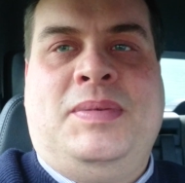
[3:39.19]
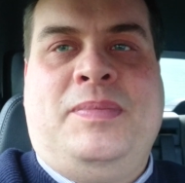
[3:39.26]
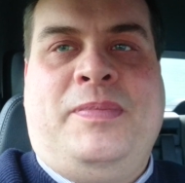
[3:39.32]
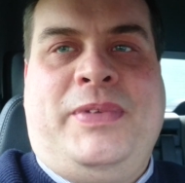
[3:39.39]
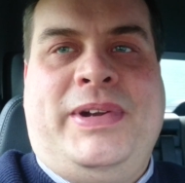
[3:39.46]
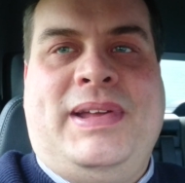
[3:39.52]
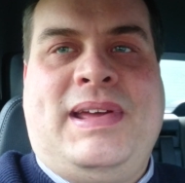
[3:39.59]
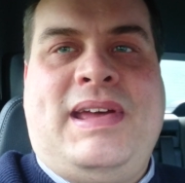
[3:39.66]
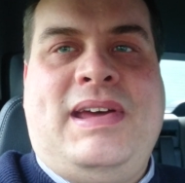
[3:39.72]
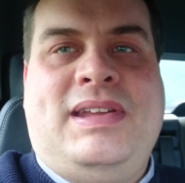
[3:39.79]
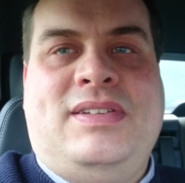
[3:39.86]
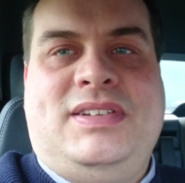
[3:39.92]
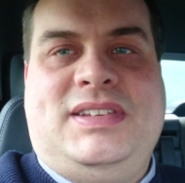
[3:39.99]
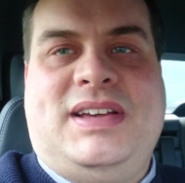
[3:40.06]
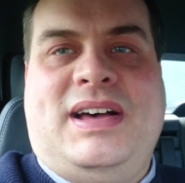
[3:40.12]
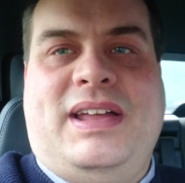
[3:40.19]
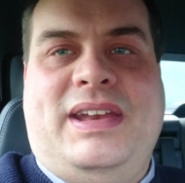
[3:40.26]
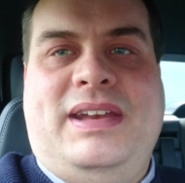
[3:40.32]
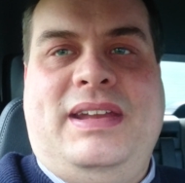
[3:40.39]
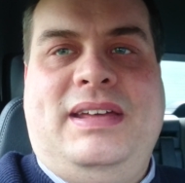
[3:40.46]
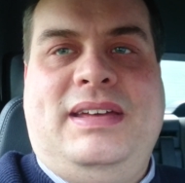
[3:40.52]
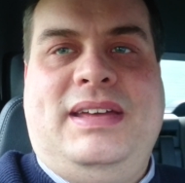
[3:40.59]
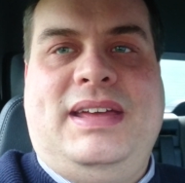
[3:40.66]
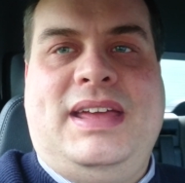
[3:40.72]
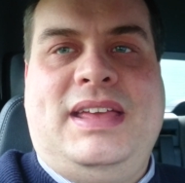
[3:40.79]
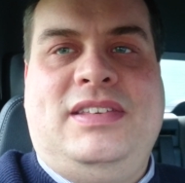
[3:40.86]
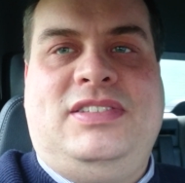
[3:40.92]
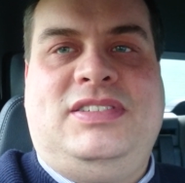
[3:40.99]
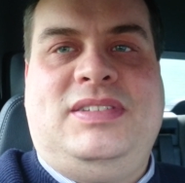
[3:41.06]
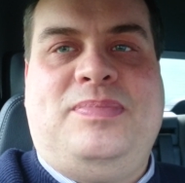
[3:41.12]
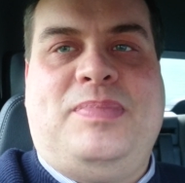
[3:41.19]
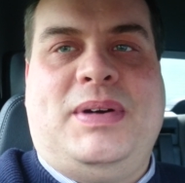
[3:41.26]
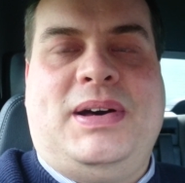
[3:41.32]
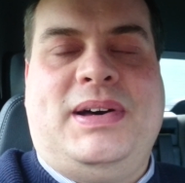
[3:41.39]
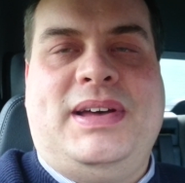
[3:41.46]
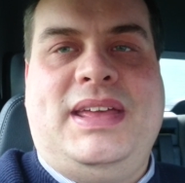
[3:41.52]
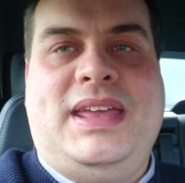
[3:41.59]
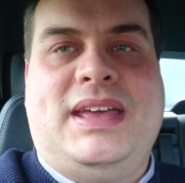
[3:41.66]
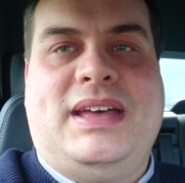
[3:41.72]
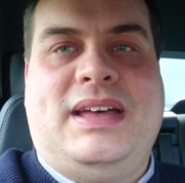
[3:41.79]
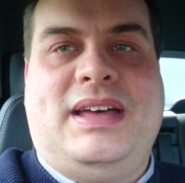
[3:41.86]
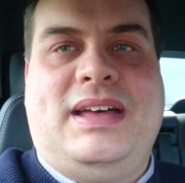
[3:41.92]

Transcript: what I could have done is to buy